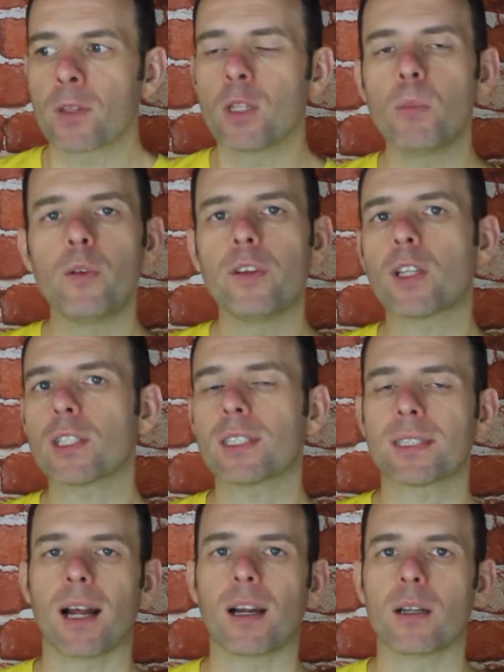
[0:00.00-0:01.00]
The movie does
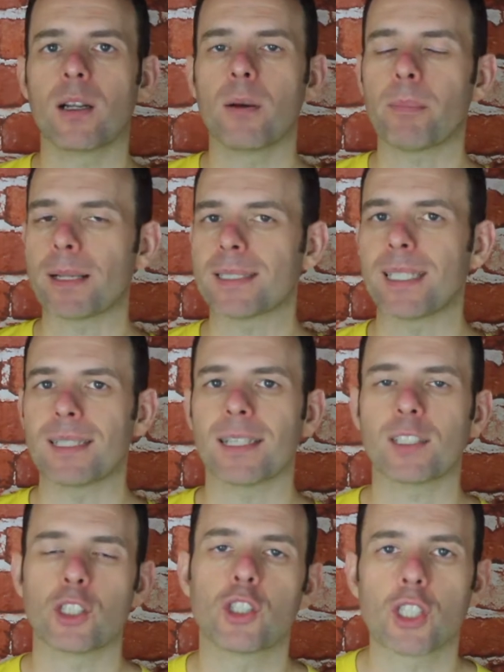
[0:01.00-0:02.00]
start by saying that
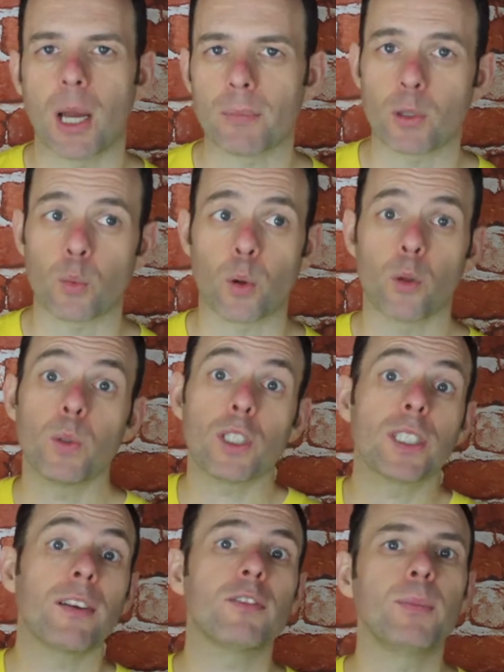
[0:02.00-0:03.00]
this is chapter one,
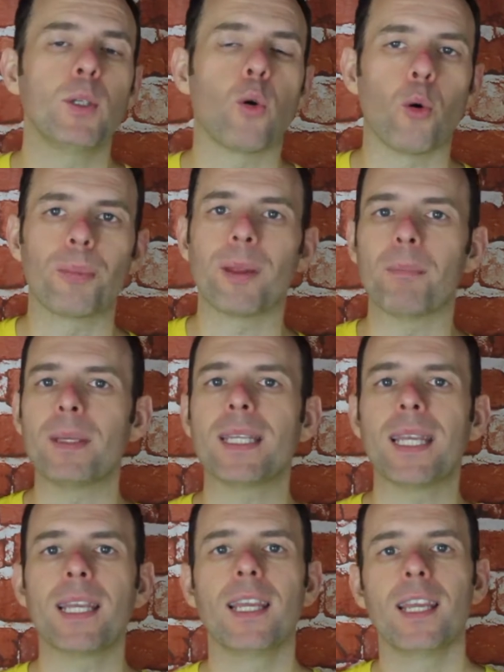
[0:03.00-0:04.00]
which gives me hope that
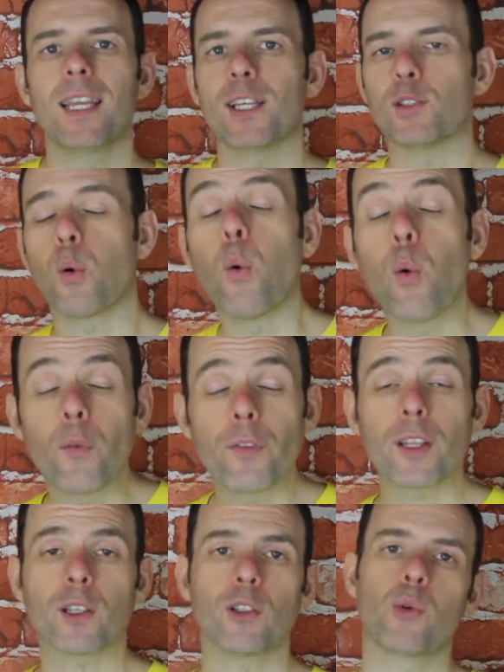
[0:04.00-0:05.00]
Miike is
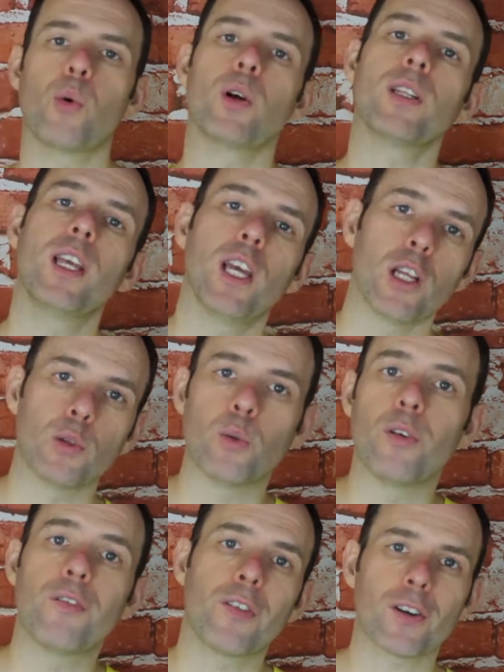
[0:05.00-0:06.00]
hopefully going to go on and
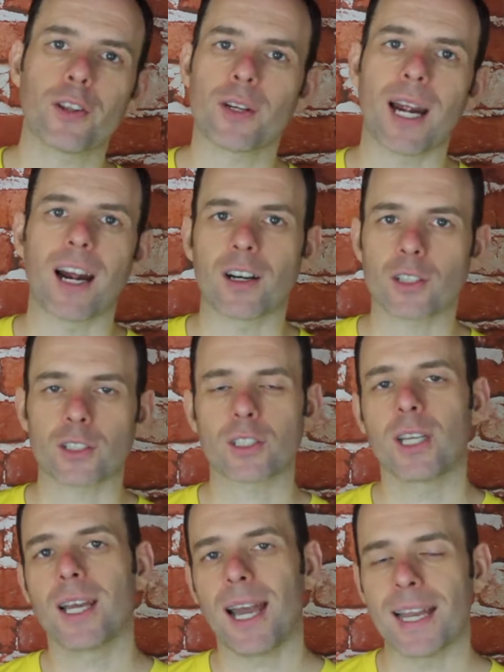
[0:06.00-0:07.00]
do further arcs
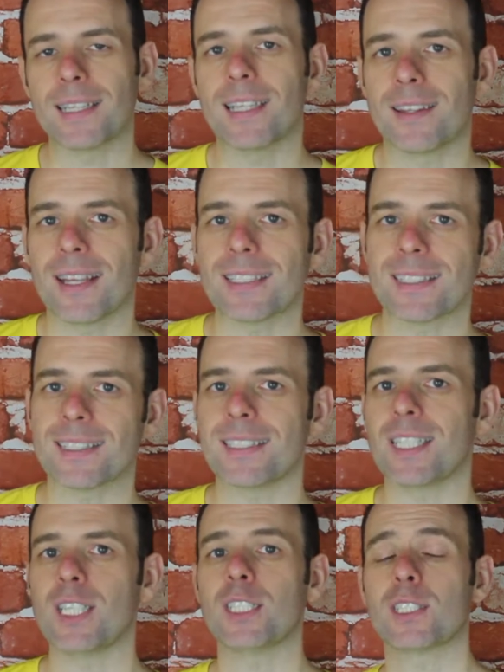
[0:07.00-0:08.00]
in this
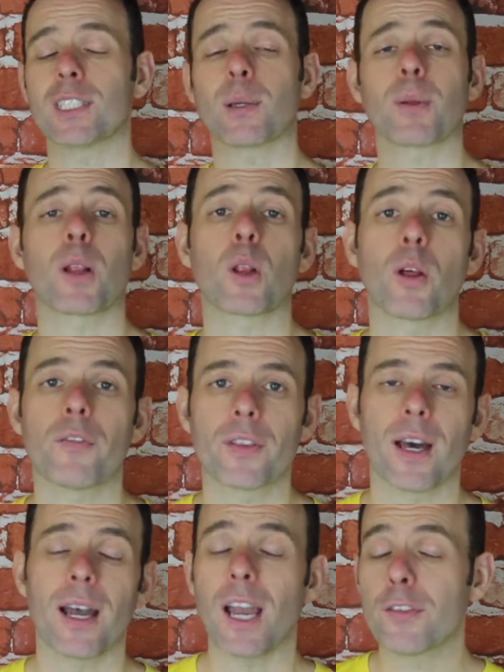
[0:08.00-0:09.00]
series, because I would love
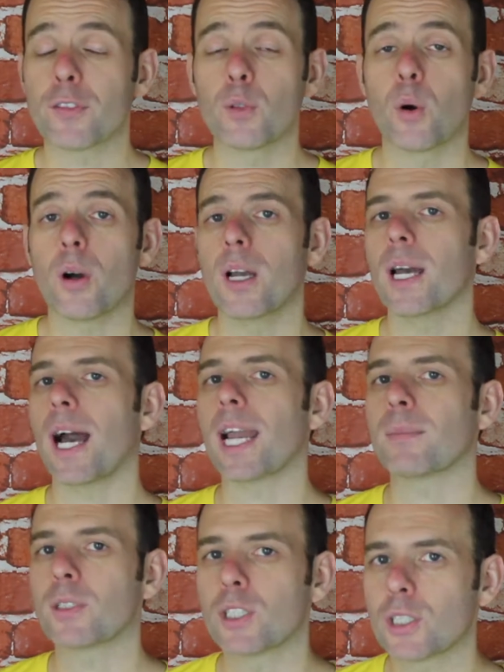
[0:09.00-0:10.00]
that. If not,
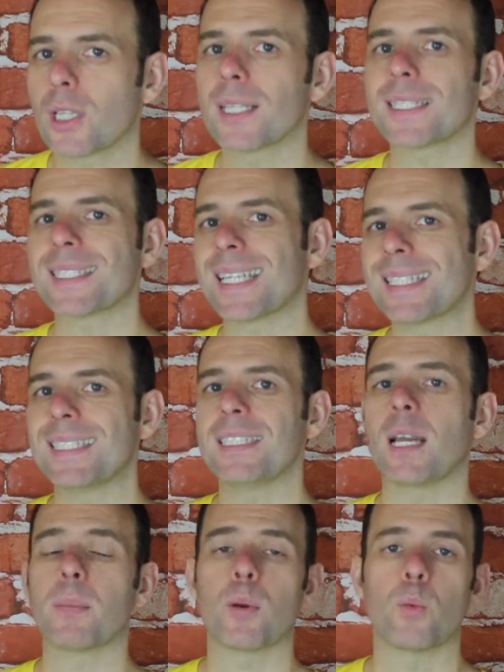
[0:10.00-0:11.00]
I'm still
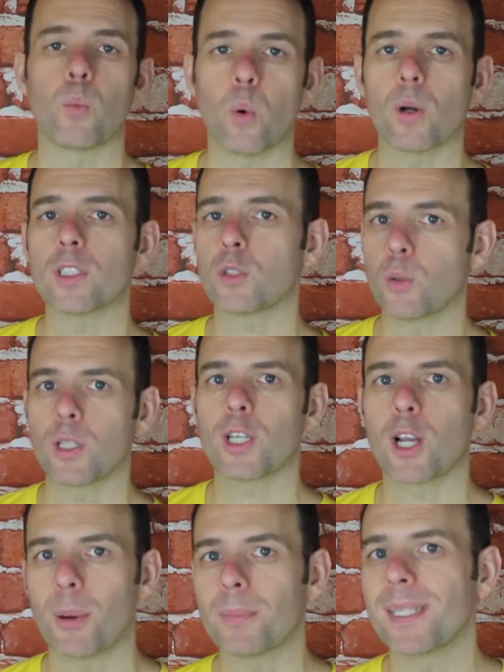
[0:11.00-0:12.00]
excited about what is going to
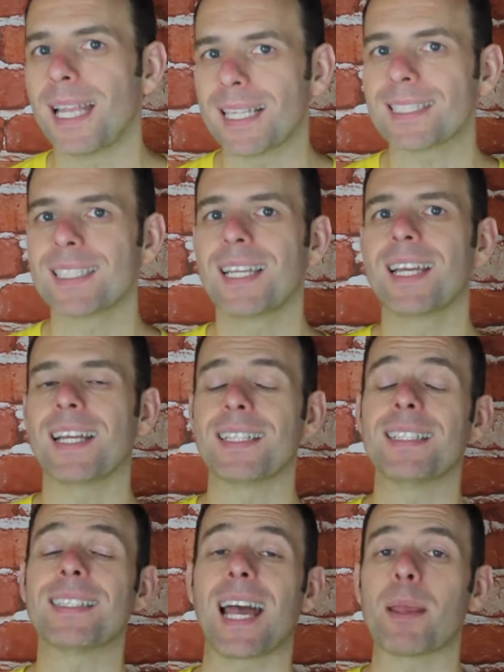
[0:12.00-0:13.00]
come next in
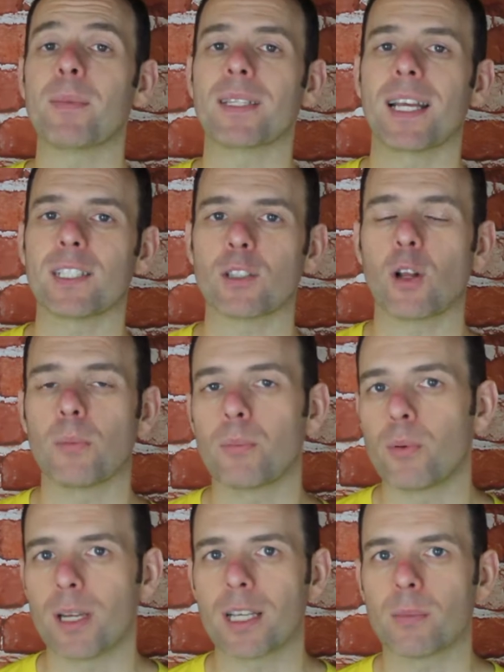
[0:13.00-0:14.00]
the Diamond is
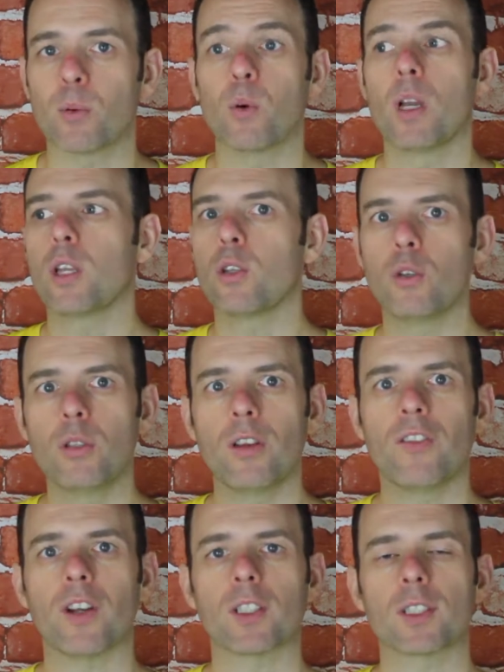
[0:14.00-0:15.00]
Unbreakable
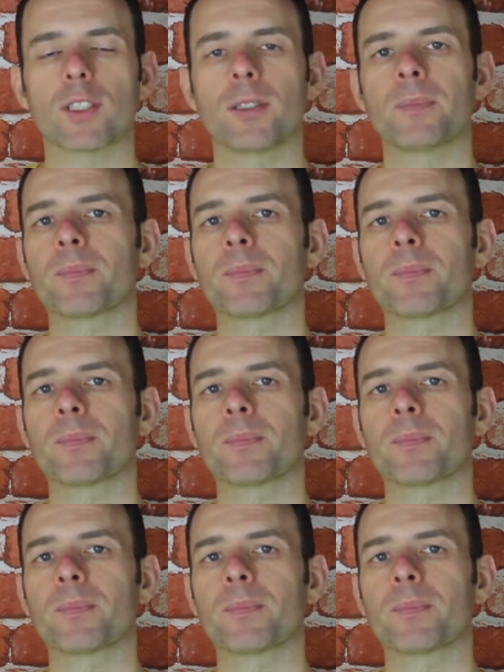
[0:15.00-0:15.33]
universe.